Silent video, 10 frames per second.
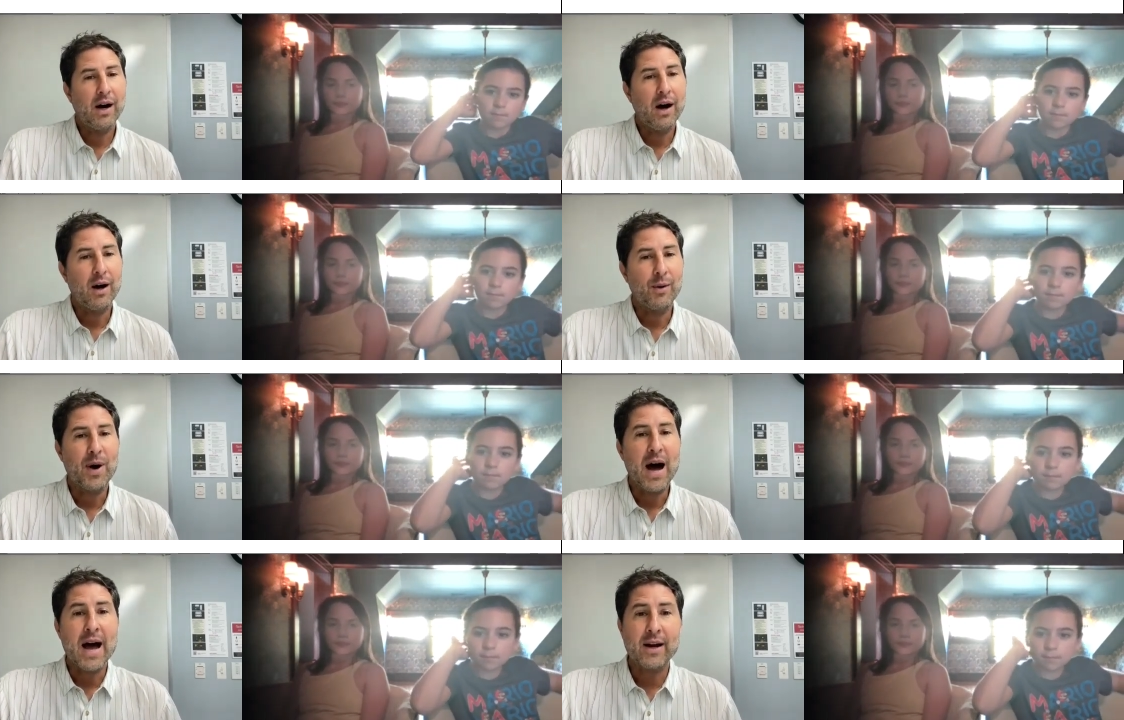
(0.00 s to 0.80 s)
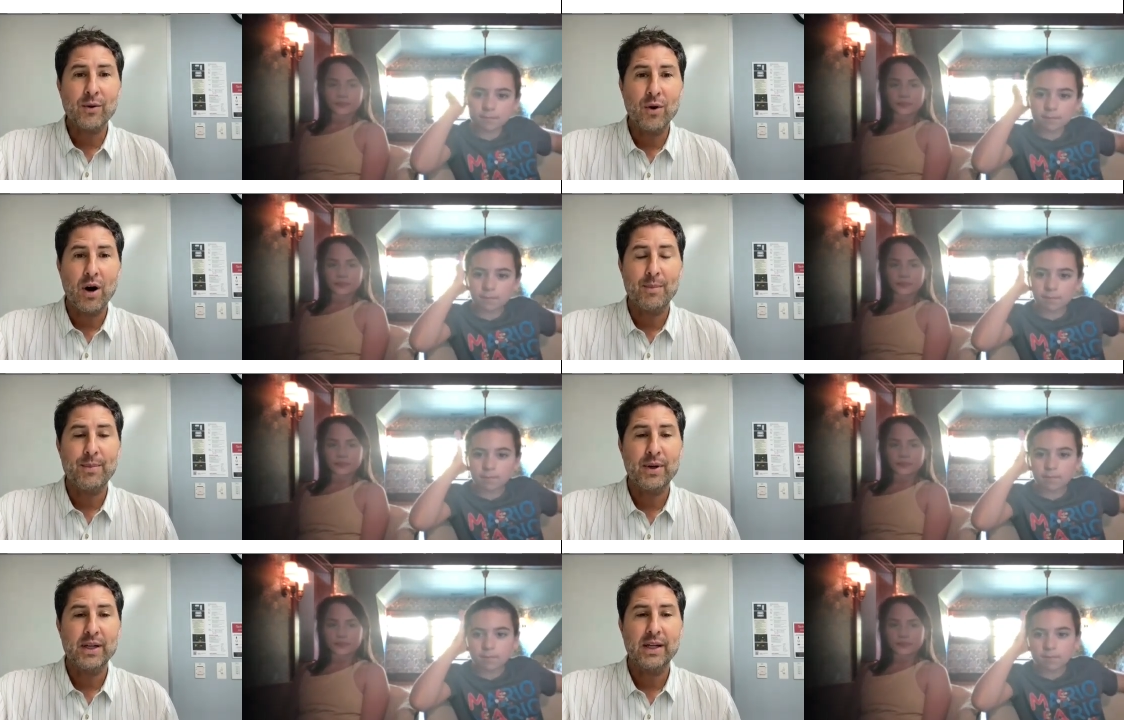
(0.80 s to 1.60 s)
Speaker 1: um, I grew
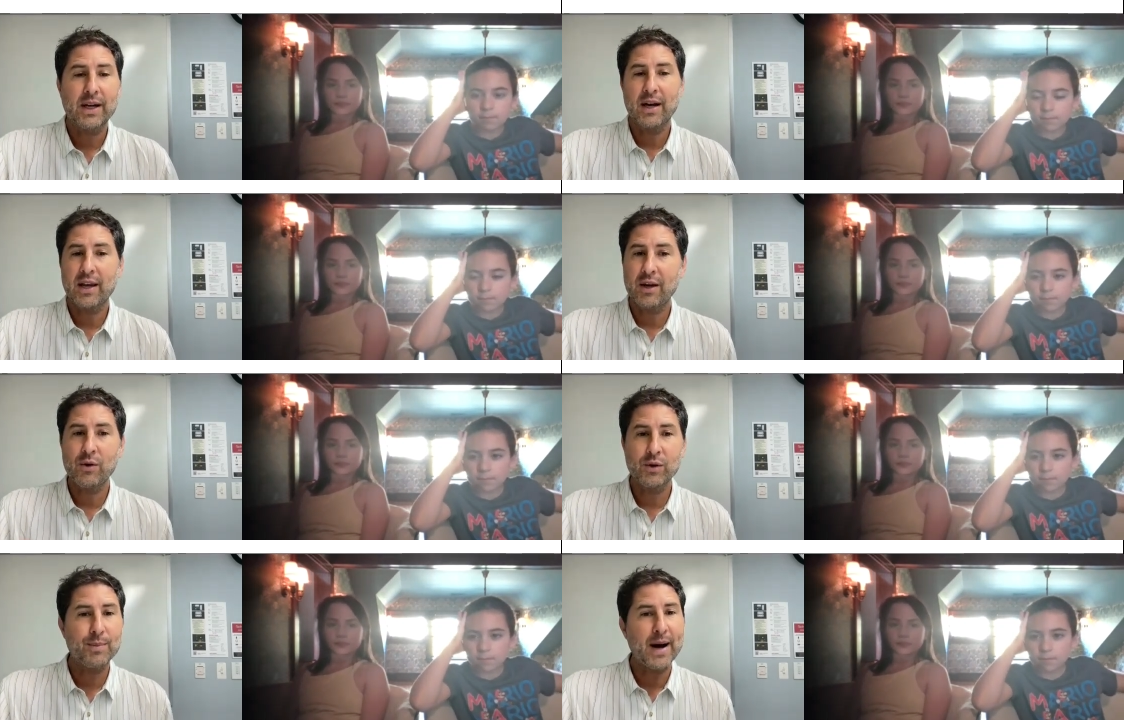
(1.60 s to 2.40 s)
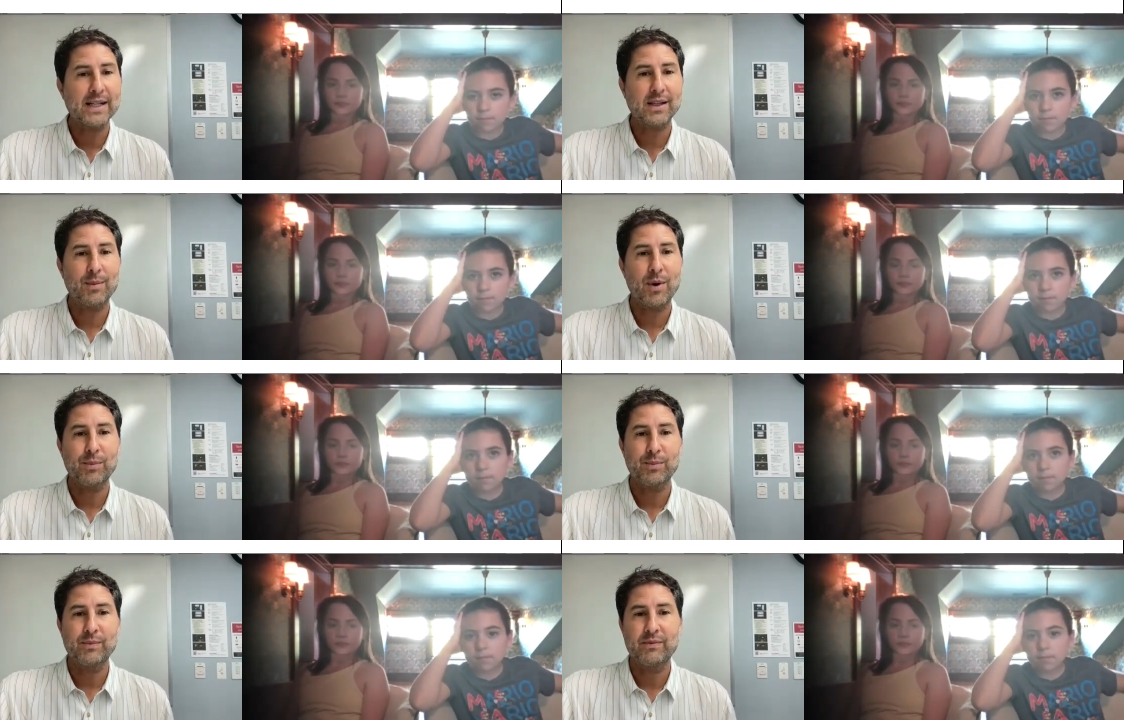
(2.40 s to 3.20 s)
up a huge
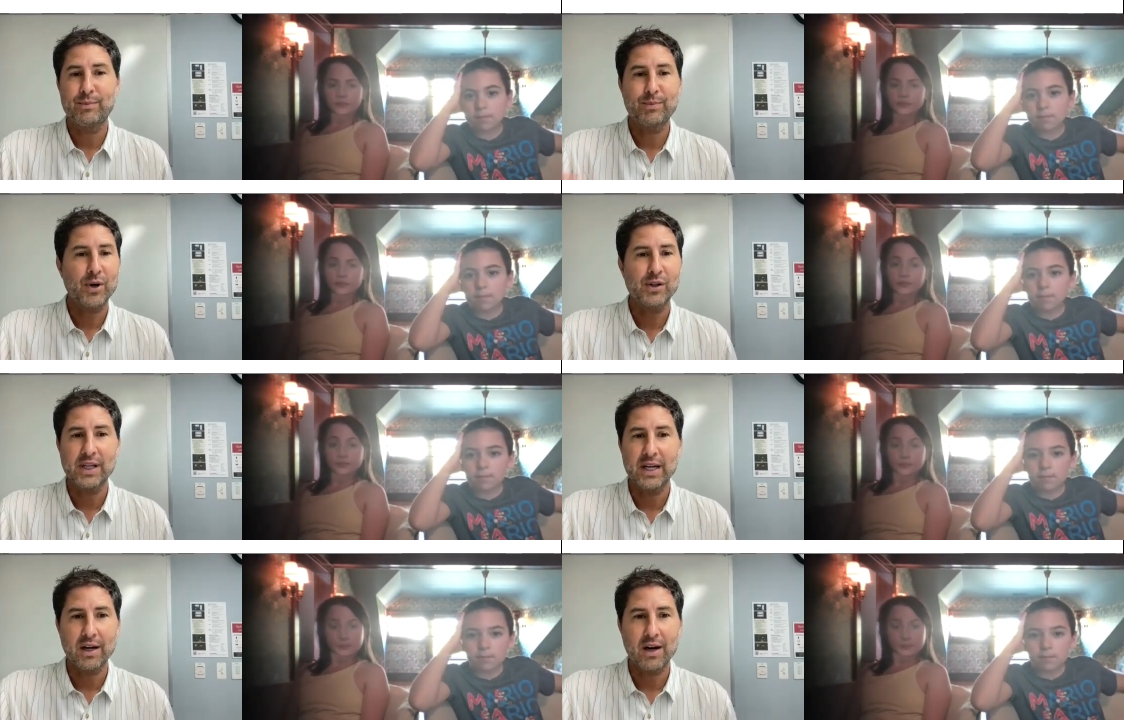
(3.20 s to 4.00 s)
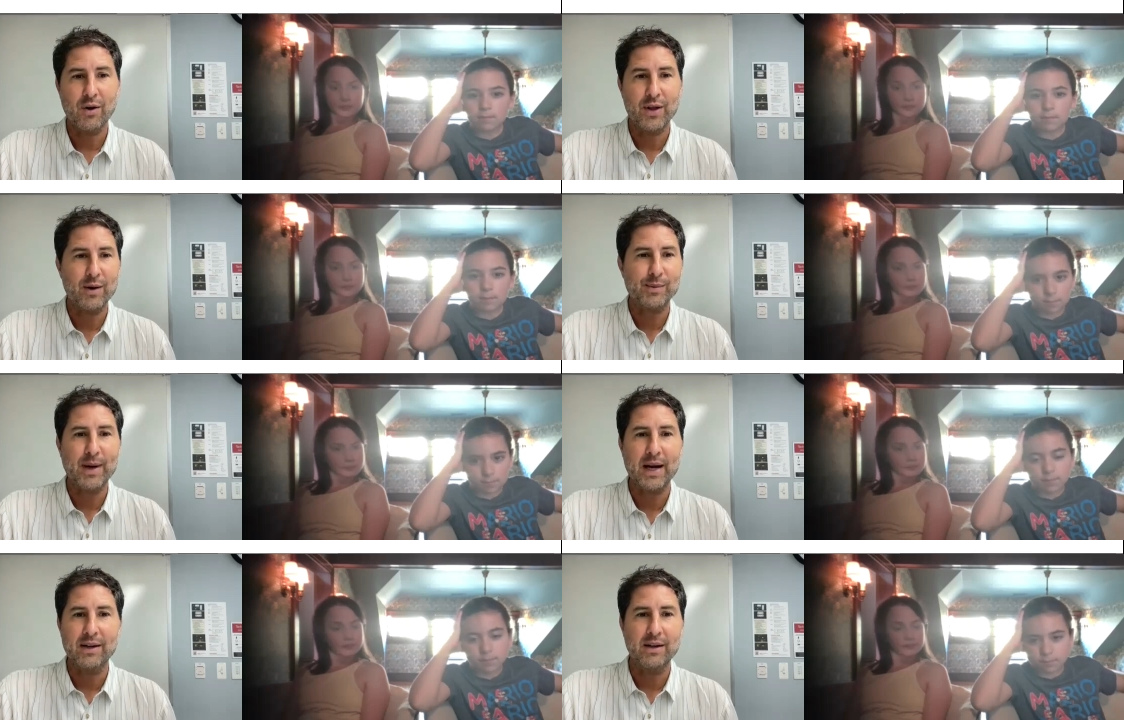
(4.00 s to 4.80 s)
basketball person you know that was
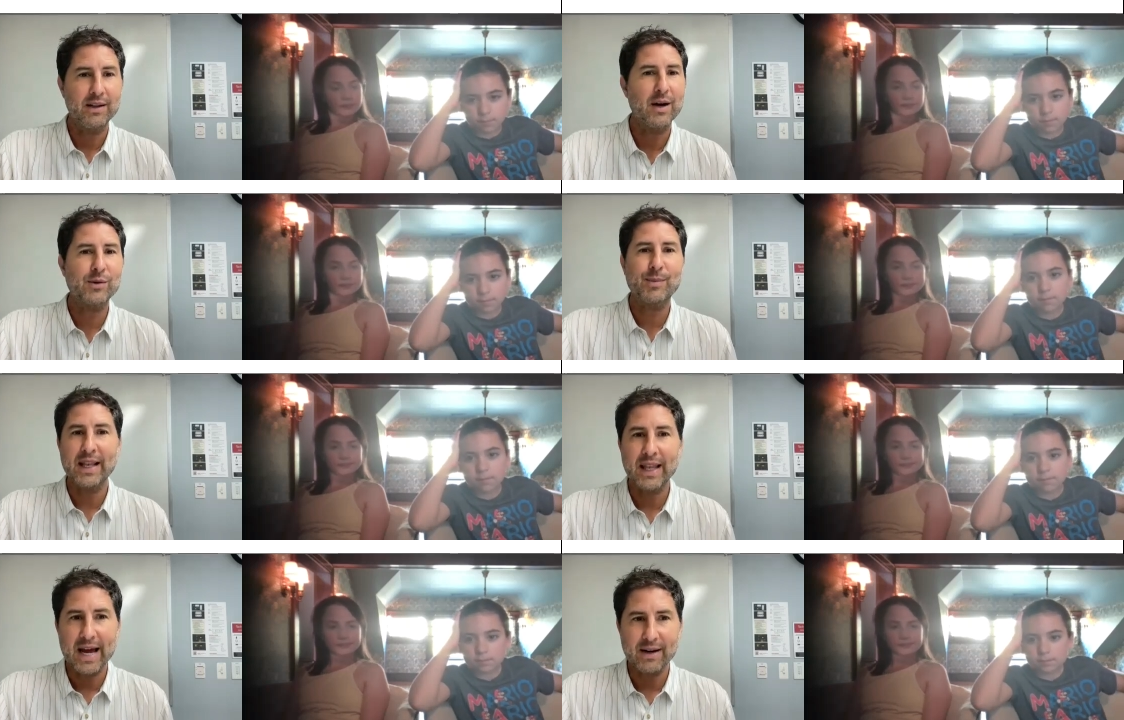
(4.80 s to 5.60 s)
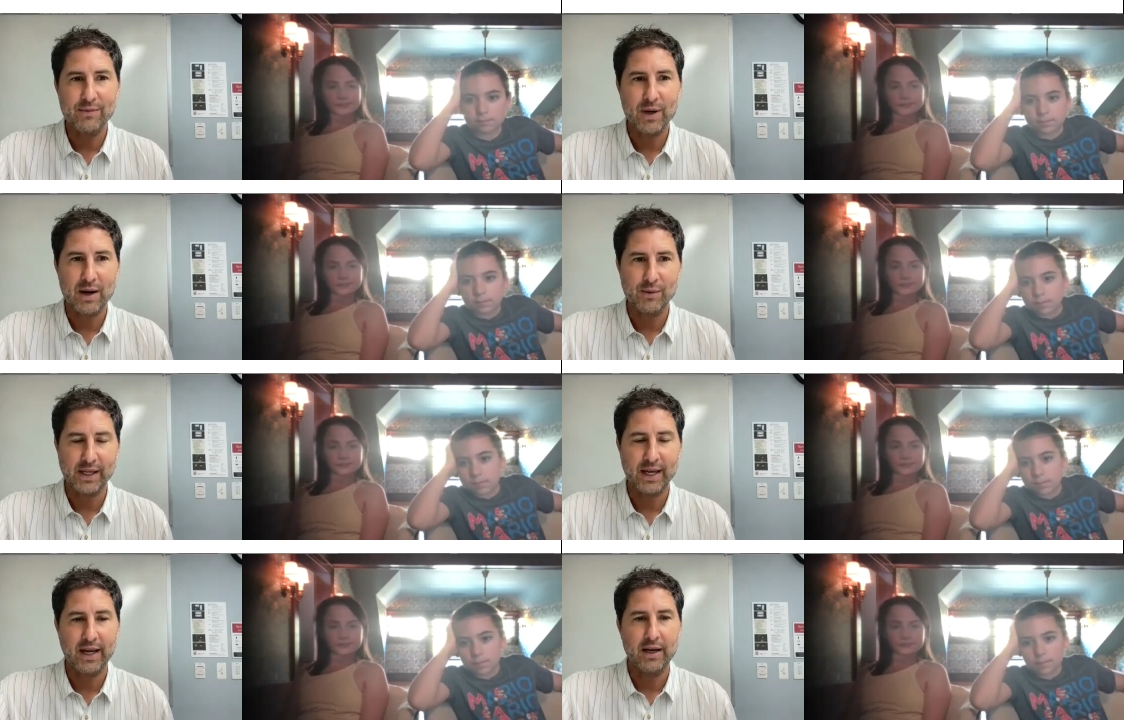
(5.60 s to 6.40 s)
my that was my life when i was
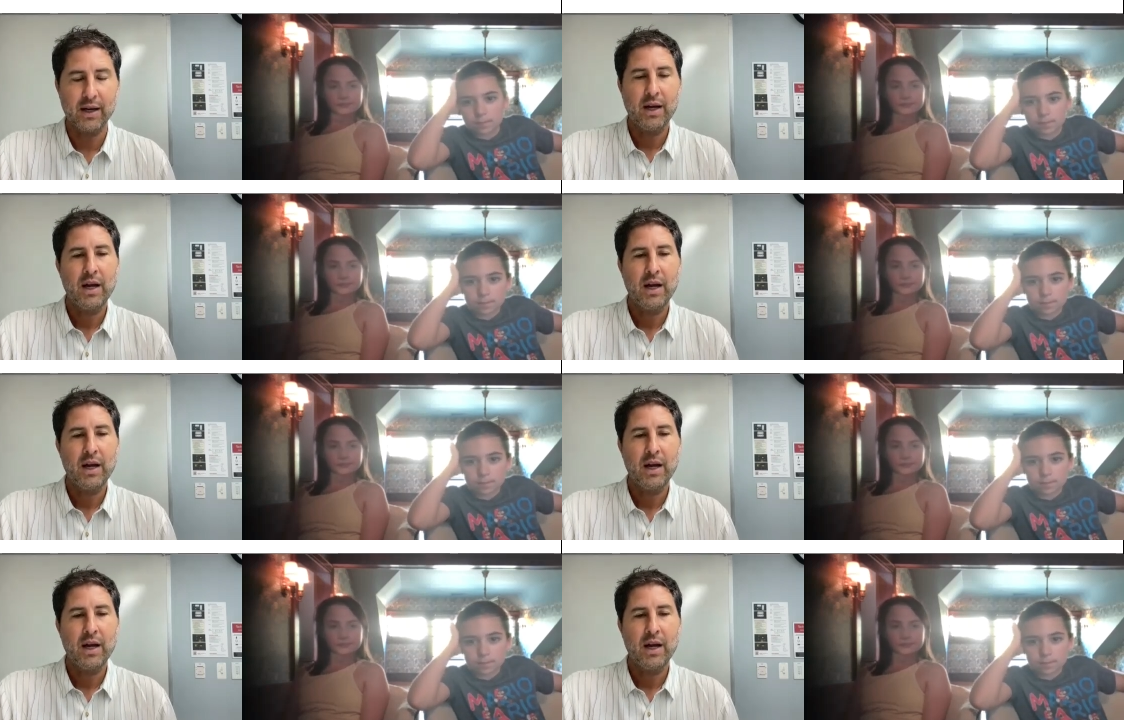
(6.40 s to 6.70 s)
a kid